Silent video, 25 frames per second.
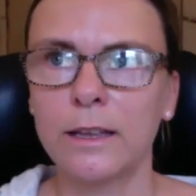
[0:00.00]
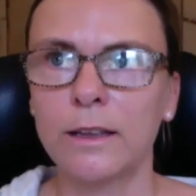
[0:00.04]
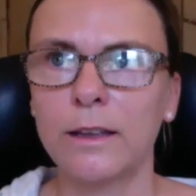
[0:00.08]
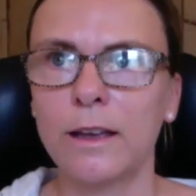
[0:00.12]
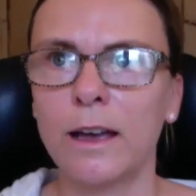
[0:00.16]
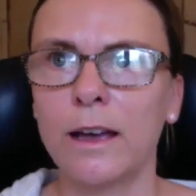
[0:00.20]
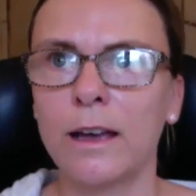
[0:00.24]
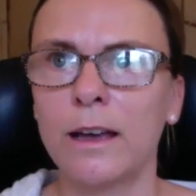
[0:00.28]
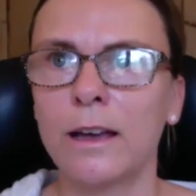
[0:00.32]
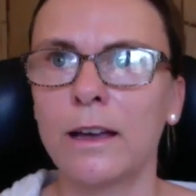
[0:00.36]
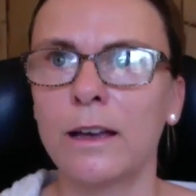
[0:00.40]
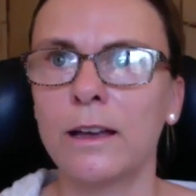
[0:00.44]

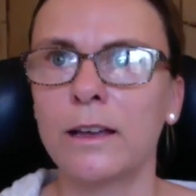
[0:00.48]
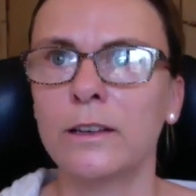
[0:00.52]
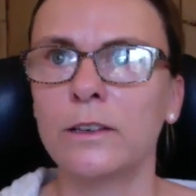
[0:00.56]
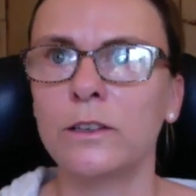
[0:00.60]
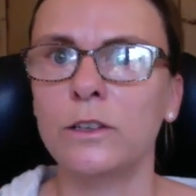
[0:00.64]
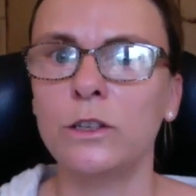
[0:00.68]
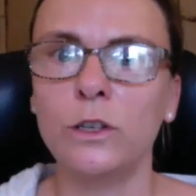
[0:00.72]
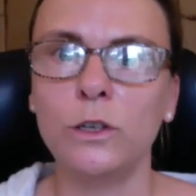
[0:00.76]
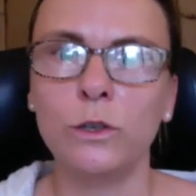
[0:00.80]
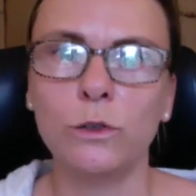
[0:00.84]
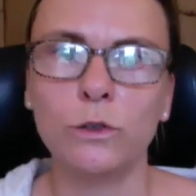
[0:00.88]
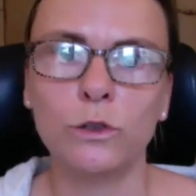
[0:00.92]

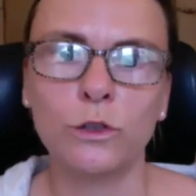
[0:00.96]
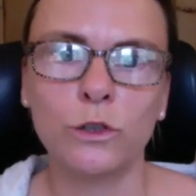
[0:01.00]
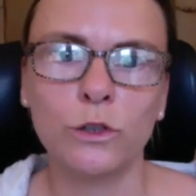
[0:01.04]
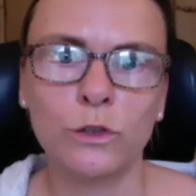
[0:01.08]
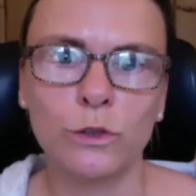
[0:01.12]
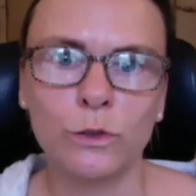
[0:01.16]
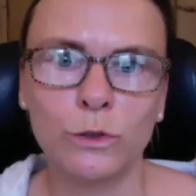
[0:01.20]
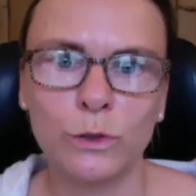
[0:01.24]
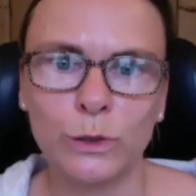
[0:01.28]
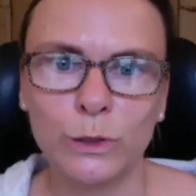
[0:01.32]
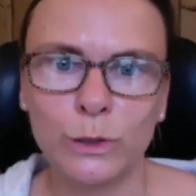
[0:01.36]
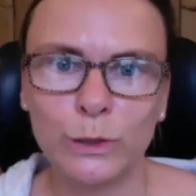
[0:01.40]

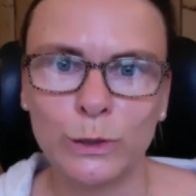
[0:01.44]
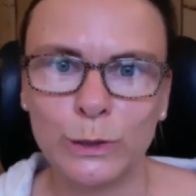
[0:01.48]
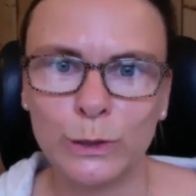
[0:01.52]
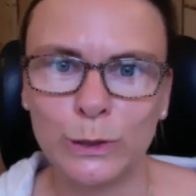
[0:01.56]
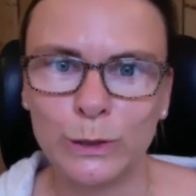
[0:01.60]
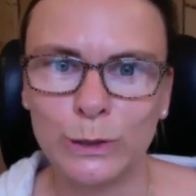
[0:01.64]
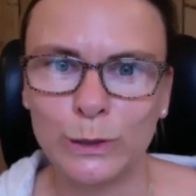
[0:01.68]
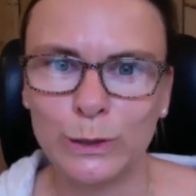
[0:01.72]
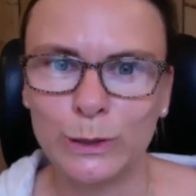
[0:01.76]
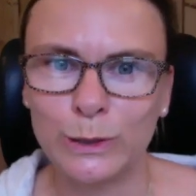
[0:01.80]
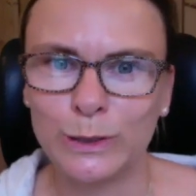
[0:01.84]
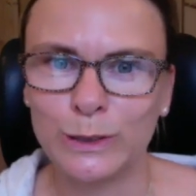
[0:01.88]

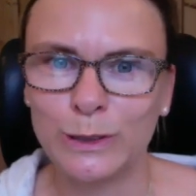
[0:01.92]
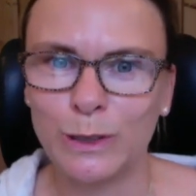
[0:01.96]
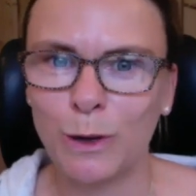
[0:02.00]
neutral,